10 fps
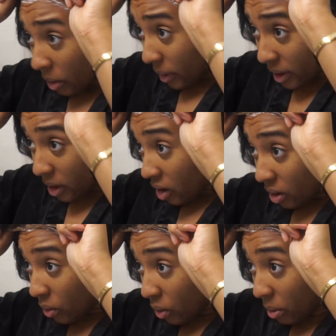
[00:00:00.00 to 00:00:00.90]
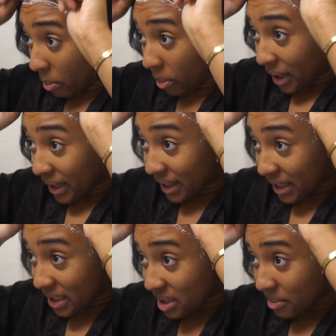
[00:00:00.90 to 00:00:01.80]
Gonna, ooh, bring
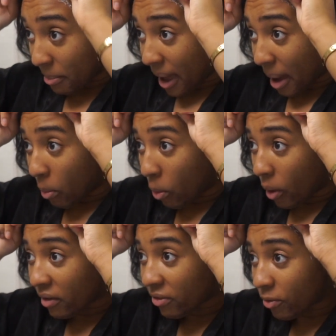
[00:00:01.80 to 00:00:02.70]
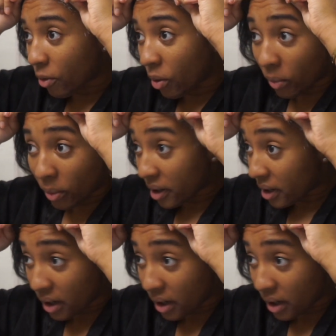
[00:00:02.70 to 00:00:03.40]
this bad boy forward.